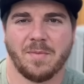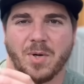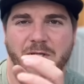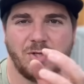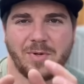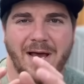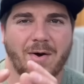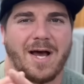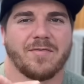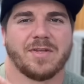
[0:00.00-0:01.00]
But you now
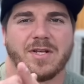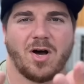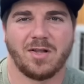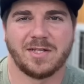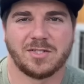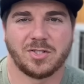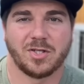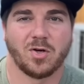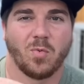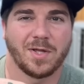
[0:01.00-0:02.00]
have the knowledge to
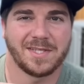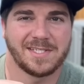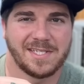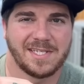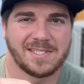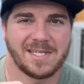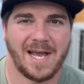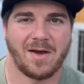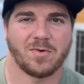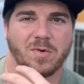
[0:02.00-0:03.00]
know what this is,
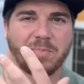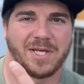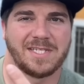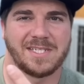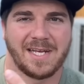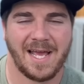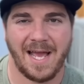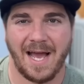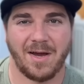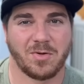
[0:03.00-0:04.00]
how to replace
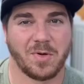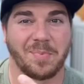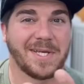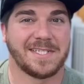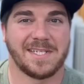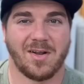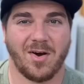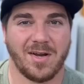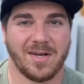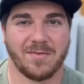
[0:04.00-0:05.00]
it
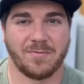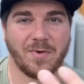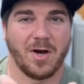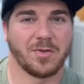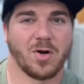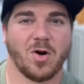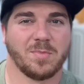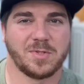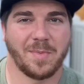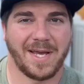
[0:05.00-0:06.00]
on other
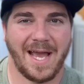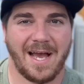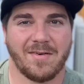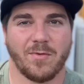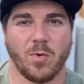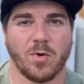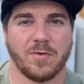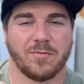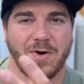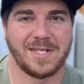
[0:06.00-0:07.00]
homes you might have or
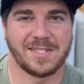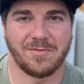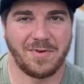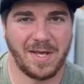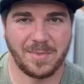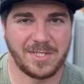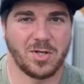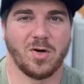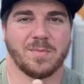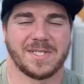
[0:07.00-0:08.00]
friends and family's
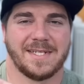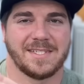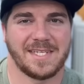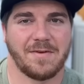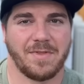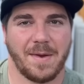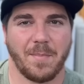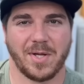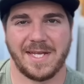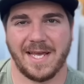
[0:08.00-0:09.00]
homes, and save them
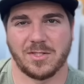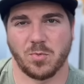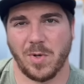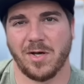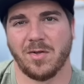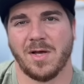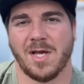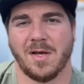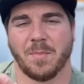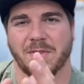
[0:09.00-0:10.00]
money as well.
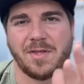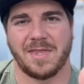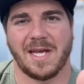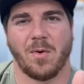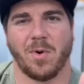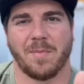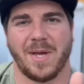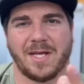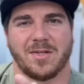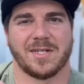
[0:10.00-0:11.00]
But the thing I want to
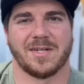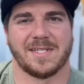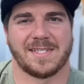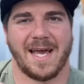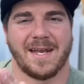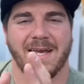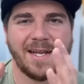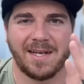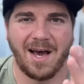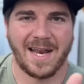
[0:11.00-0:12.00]
make clear is that
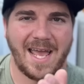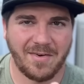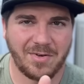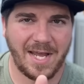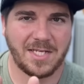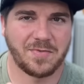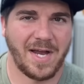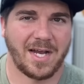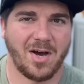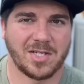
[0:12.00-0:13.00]
not every
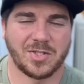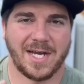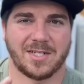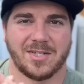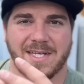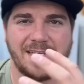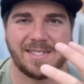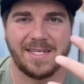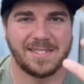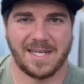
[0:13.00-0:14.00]
HVAC contractor is
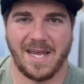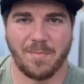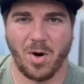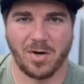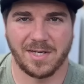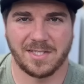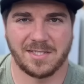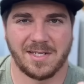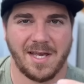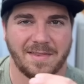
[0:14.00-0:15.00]
a scam
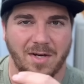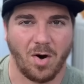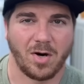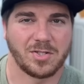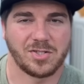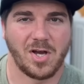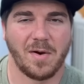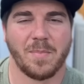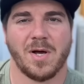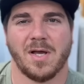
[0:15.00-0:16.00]
artist. There are
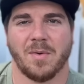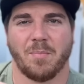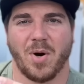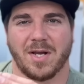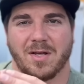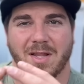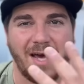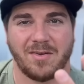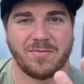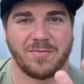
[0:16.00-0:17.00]
some, but a
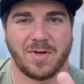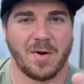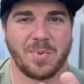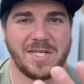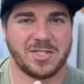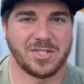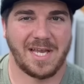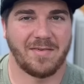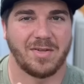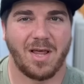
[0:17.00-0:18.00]
lot of companies just
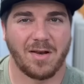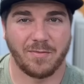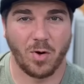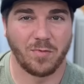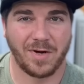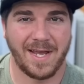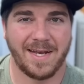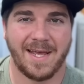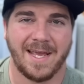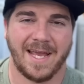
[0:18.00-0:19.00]
have a lot of
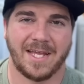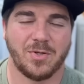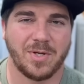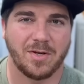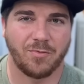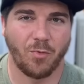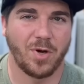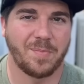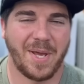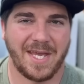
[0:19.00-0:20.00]
overhead, and you can
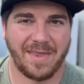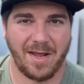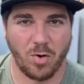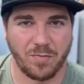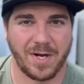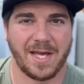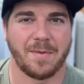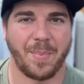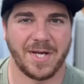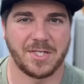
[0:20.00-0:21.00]
avoid paying that
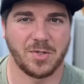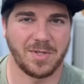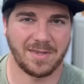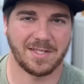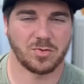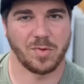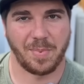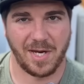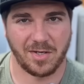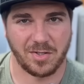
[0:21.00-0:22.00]
overhead by doing this
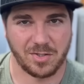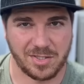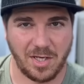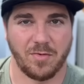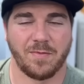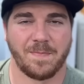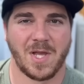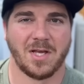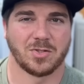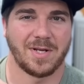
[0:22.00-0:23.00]
repair yourself.
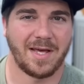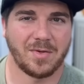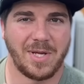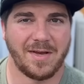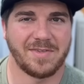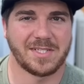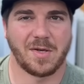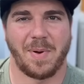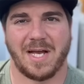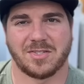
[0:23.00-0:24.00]
So now that we have this
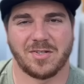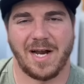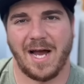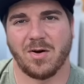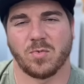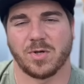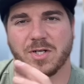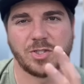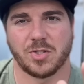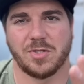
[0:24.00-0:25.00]
capacitor out, we're going
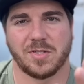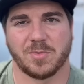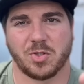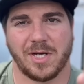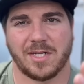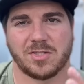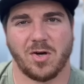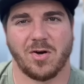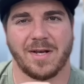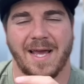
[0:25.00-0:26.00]
to show you some tricks
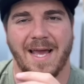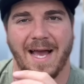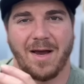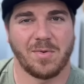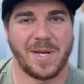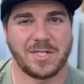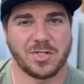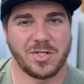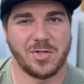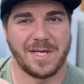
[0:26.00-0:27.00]
on how to make
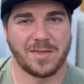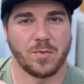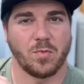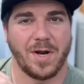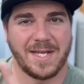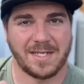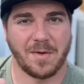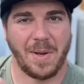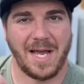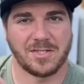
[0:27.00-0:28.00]
sure you get the right
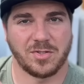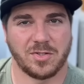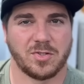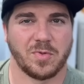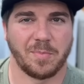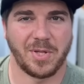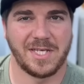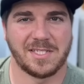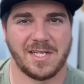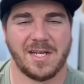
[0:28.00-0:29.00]
capacitor to
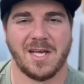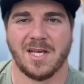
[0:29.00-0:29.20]
replace it.